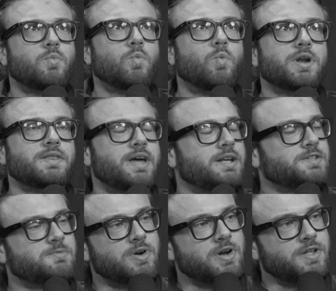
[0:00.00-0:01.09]
what did that
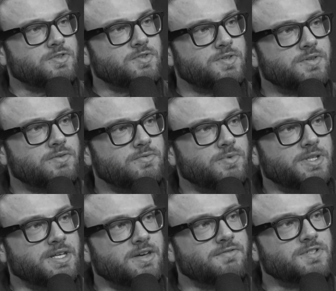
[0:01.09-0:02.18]
experience really
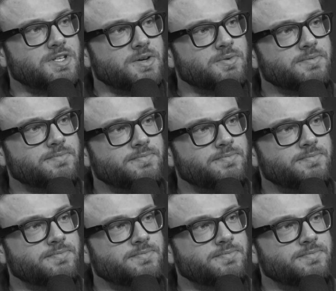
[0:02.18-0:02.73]
give to you?